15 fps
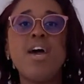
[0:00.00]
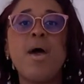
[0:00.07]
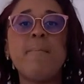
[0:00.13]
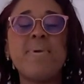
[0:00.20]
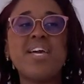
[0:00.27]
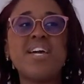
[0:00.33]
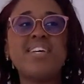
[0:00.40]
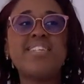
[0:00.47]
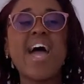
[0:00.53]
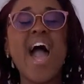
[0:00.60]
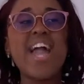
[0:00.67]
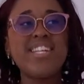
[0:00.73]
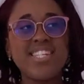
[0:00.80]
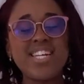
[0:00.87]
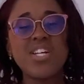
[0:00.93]
because I
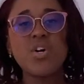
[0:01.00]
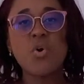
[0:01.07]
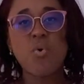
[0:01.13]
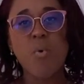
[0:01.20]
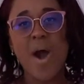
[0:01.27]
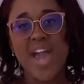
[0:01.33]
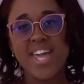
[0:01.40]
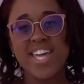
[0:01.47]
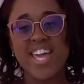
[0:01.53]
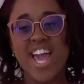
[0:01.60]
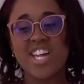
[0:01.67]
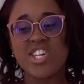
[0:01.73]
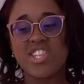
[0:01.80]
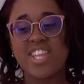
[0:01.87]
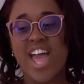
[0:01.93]
didn't quite
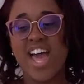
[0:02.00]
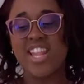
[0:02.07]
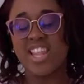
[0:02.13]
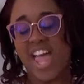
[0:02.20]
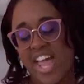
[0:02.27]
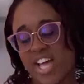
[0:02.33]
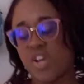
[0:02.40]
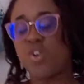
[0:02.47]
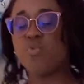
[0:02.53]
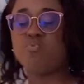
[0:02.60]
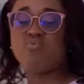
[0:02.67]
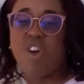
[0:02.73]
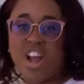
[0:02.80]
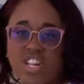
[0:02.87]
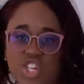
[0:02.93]
get that like
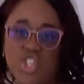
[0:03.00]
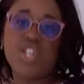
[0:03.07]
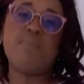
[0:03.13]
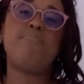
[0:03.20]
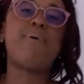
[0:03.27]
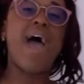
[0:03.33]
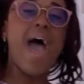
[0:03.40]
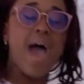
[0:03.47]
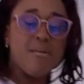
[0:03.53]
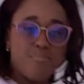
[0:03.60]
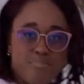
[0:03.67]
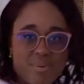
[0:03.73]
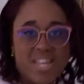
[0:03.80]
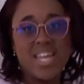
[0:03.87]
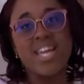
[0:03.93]
grungy bad
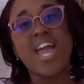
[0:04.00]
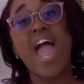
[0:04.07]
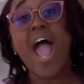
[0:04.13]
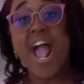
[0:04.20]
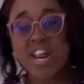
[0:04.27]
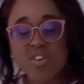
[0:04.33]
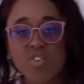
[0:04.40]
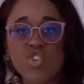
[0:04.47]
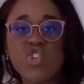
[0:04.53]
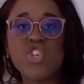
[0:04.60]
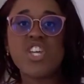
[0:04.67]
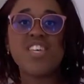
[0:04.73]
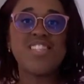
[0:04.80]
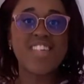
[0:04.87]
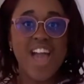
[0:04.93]
bee
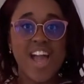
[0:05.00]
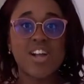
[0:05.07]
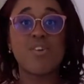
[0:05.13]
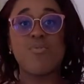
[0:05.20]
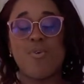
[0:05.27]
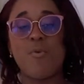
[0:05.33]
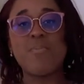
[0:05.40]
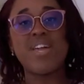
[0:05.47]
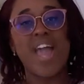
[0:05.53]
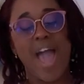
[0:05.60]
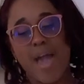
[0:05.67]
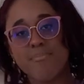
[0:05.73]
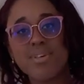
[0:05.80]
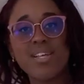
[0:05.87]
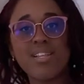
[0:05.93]
energy that
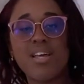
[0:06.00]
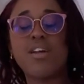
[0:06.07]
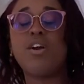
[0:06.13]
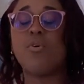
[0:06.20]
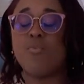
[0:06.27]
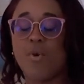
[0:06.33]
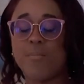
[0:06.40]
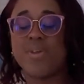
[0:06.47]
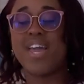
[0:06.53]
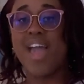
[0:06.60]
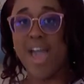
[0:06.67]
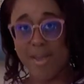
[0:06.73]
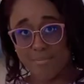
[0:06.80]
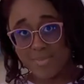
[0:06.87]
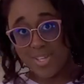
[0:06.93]
Kuromi
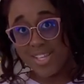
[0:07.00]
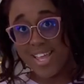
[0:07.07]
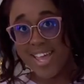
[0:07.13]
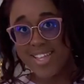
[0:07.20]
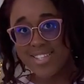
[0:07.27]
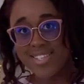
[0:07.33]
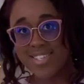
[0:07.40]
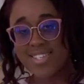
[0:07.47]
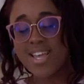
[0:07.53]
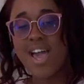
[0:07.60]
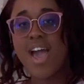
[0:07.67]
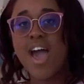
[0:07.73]
emulates.